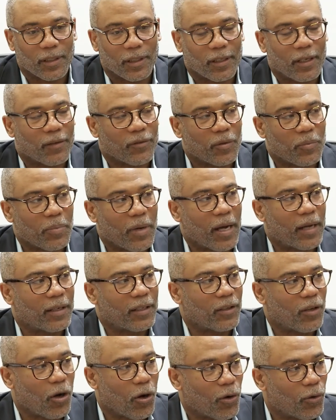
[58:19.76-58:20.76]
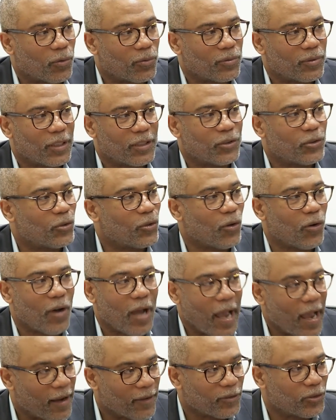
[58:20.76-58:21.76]
let everybody know that you don't
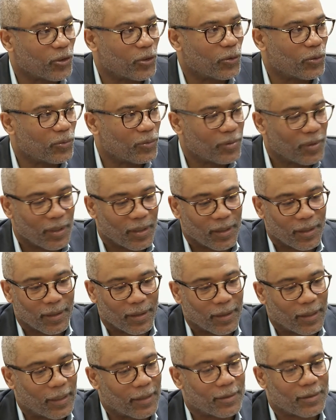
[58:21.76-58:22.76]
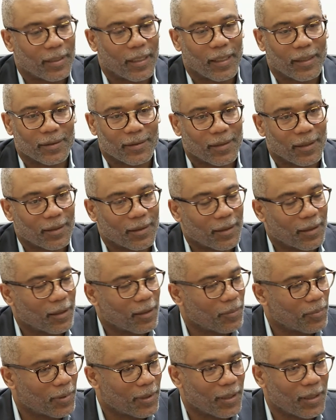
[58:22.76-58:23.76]
have to. Get tested, get
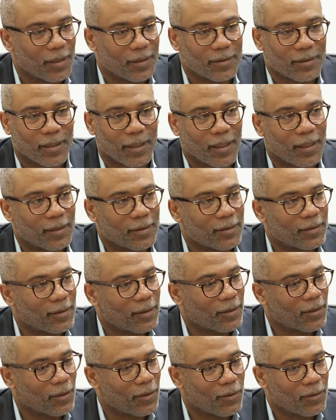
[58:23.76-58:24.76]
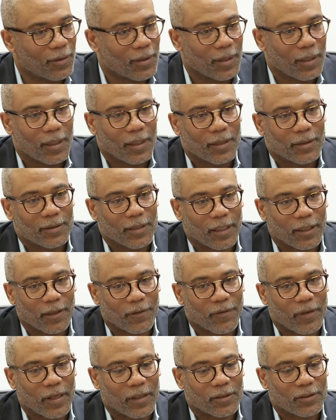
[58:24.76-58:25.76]
a blood test, Take
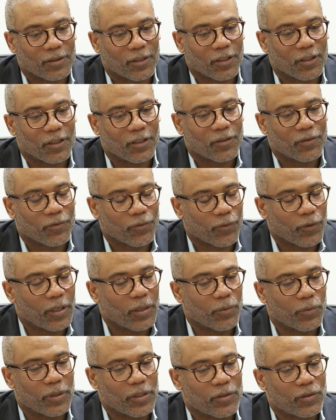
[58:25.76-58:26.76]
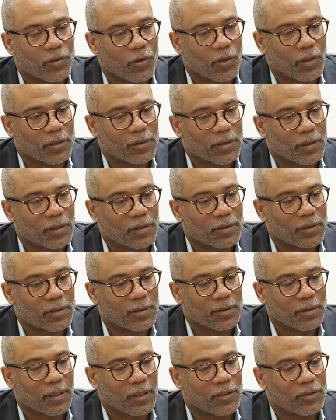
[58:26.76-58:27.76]
advantage of these free
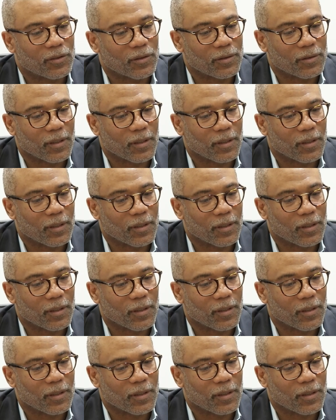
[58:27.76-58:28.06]
resources. There's